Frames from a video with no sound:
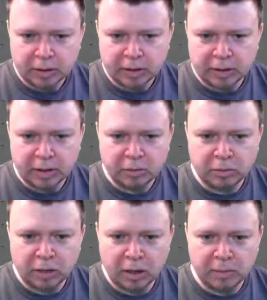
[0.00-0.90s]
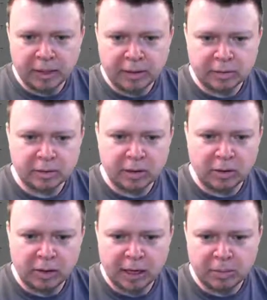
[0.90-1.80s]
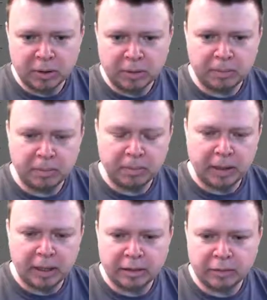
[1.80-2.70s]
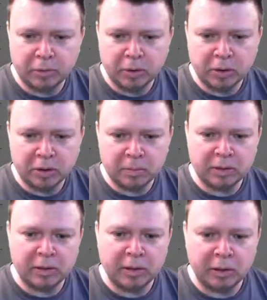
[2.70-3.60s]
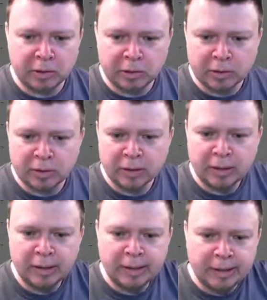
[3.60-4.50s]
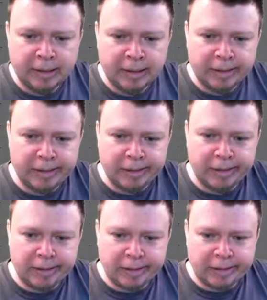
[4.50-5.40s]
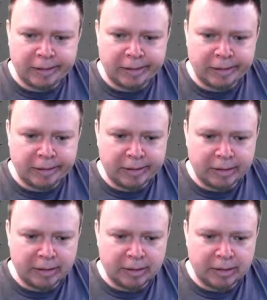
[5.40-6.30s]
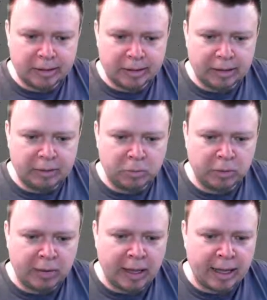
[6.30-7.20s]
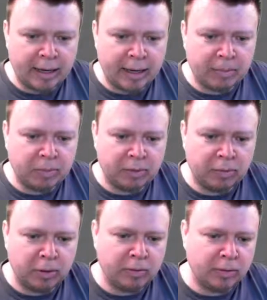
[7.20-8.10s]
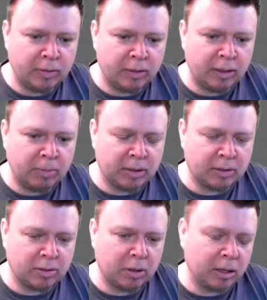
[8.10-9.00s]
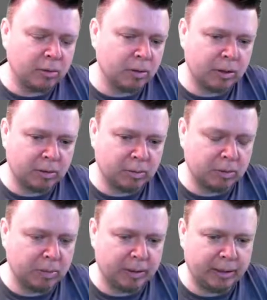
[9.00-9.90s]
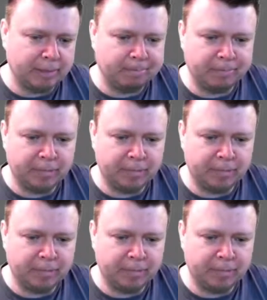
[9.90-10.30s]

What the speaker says: There's no time yet, there's no labor, but if we look at the materials, it would have added up to 350 plus 200 would be